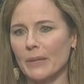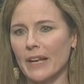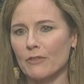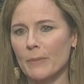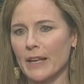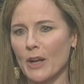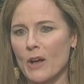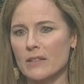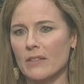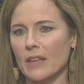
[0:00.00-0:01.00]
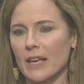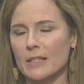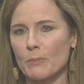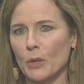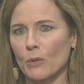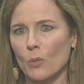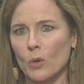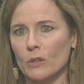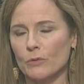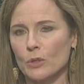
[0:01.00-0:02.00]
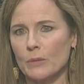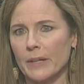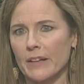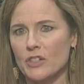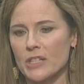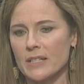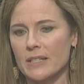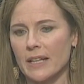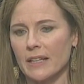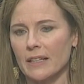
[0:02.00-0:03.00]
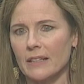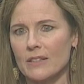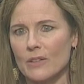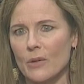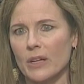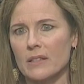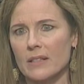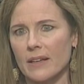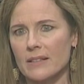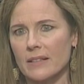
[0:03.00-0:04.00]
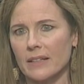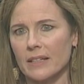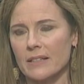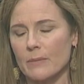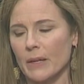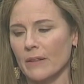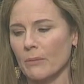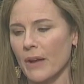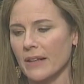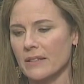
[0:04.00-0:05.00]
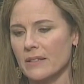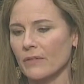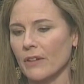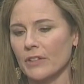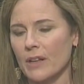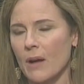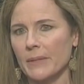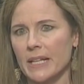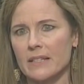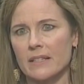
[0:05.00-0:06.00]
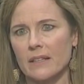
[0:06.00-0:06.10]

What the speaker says: but everybody calls it the Ginsburg rule because she stated it so concisely, and it's been the practice of every nominee